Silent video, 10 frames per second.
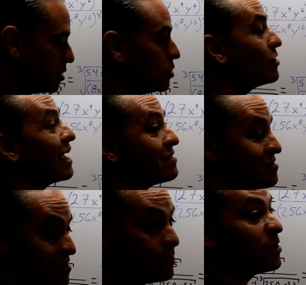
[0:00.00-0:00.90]
you can
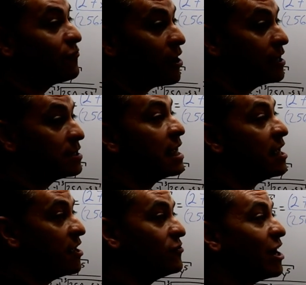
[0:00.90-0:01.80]
simplify it.
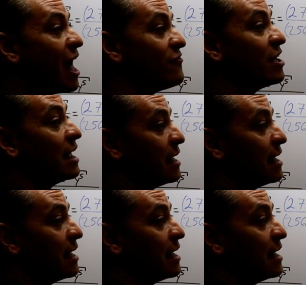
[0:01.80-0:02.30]
If you have